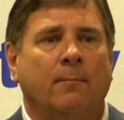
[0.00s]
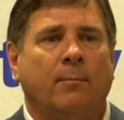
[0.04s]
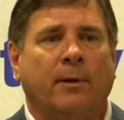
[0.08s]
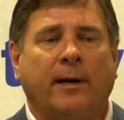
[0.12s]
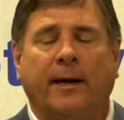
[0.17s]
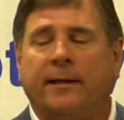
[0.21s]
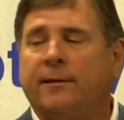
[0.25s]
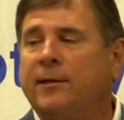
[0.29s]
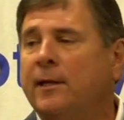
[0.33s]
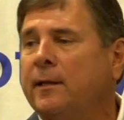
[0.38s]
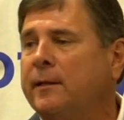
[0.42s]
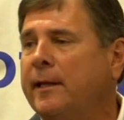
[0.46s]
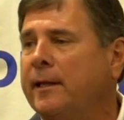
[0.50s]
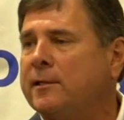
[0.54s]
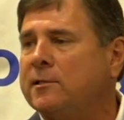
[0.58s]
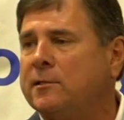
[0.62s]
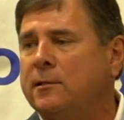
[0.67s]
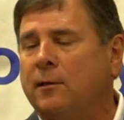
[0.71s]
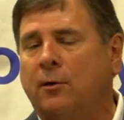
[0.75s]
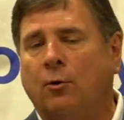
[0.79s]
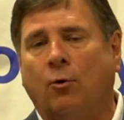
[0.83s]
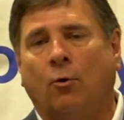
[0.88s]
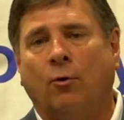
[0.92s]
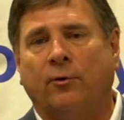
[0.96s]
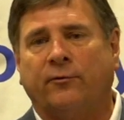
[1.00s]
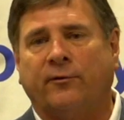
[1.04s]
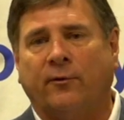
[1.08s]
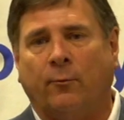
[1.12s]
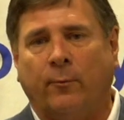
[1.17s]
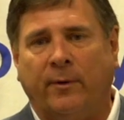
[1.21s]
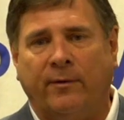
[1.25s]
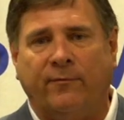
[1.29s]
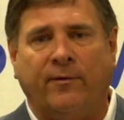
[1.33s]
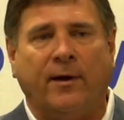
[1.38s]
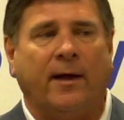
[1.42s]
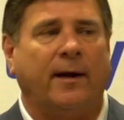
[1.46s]
But I think that's the goals
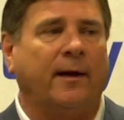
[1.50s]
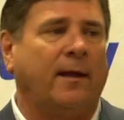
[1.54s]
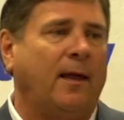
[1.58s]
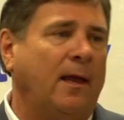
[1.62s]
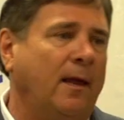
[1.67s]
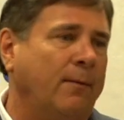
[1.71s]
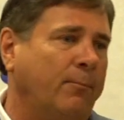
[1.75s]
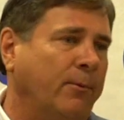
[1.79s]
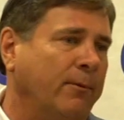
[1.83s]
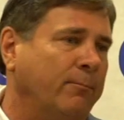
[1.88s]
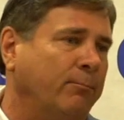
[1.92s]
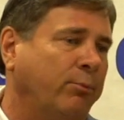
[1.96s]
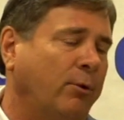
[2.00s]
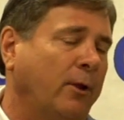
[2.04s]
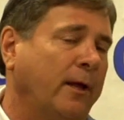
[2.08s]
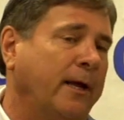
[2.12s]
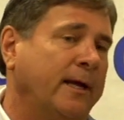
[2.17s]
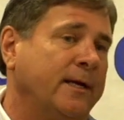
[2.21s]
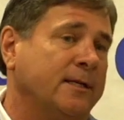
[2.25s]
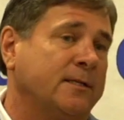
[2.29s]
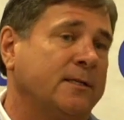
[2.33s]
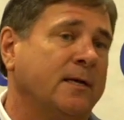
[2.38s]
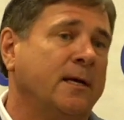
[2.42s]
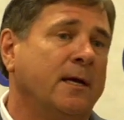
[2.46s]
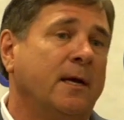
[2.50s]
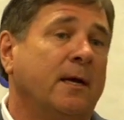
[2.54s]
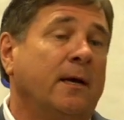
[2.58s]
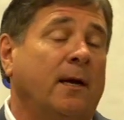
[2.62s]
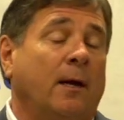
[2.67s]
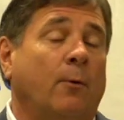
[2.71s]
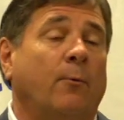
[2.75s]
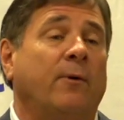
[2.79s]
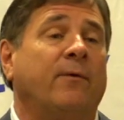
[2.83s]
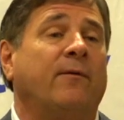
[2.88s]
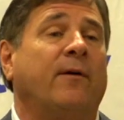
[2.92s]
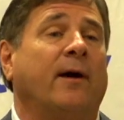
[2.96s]
that we've got to keep in place,
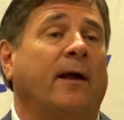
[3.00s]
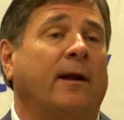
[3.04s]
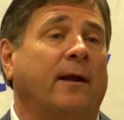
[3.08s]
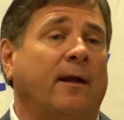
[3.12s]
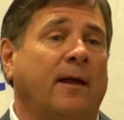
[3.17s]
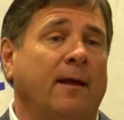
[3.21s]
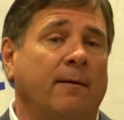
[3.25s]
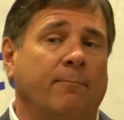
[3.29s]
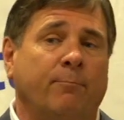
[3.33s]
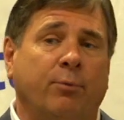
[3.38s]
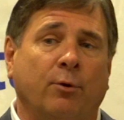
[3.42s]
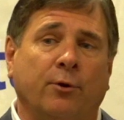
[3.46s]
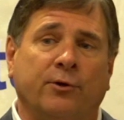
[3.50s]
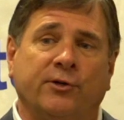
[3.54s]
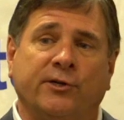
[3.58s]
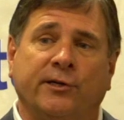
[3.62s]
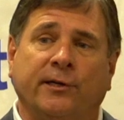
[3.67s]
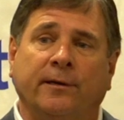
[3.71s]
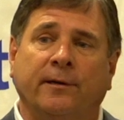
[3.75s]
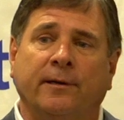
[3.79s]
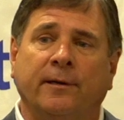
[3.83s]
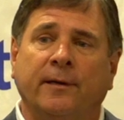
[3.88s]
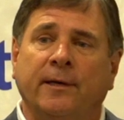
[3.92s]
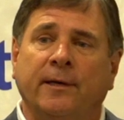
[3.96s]
and we've got to keep pushing.